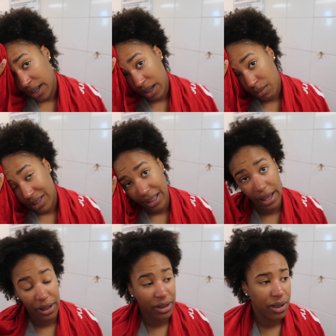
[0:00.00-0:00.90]
I took
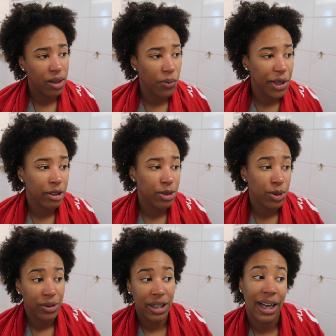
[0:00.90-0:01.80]
like a week or
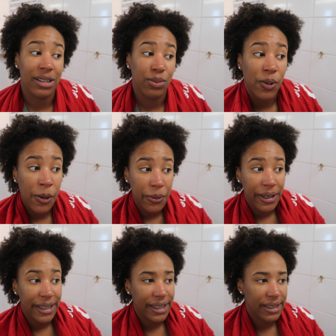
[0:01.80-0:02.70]
two, then I got some more
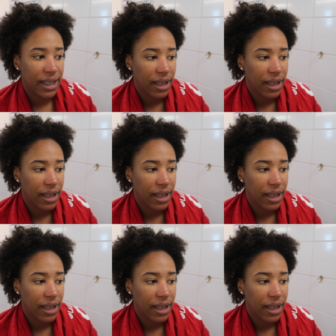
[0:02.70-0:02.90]
braids.